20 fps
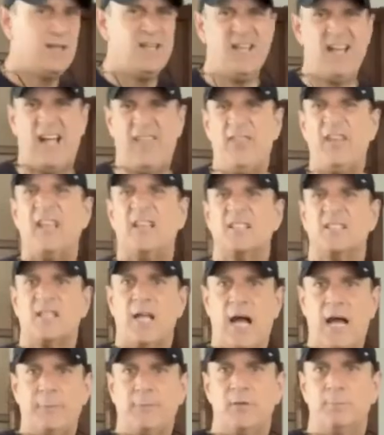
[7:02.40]
I think it's
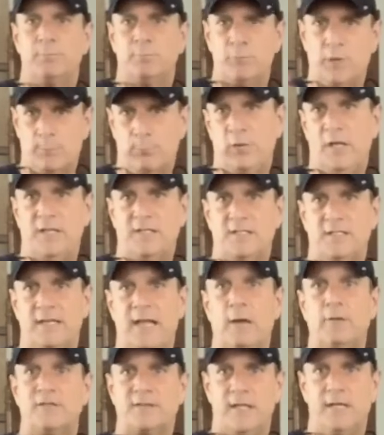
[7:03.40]
time to replace it
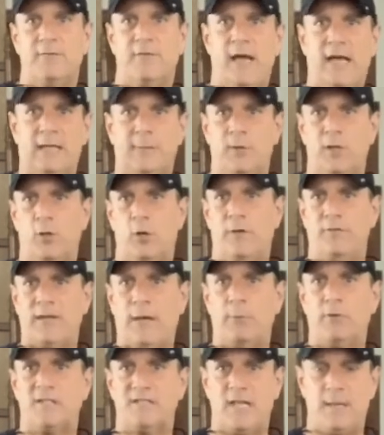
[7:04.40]
now instead of vacuuming it off. I
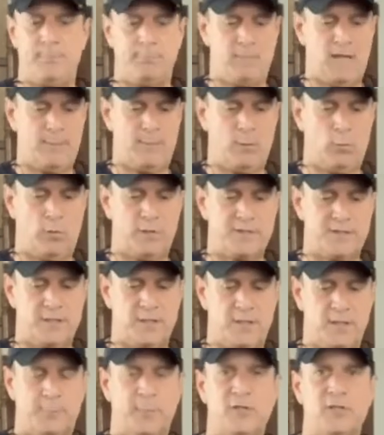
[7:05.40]
would say maybe once a
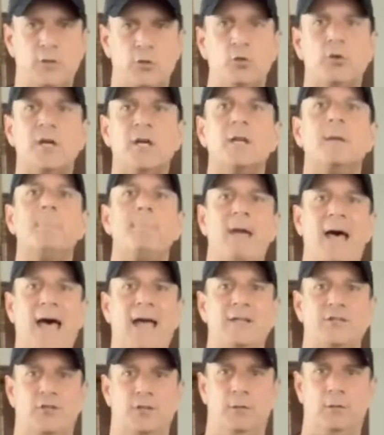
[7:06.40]
year, but you can
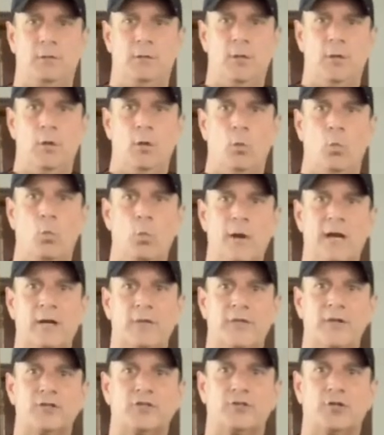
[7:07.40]
imagine where
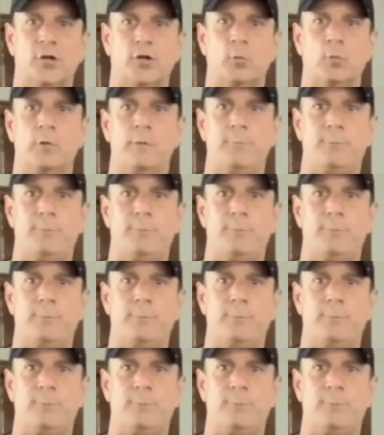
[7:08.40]
this dirt would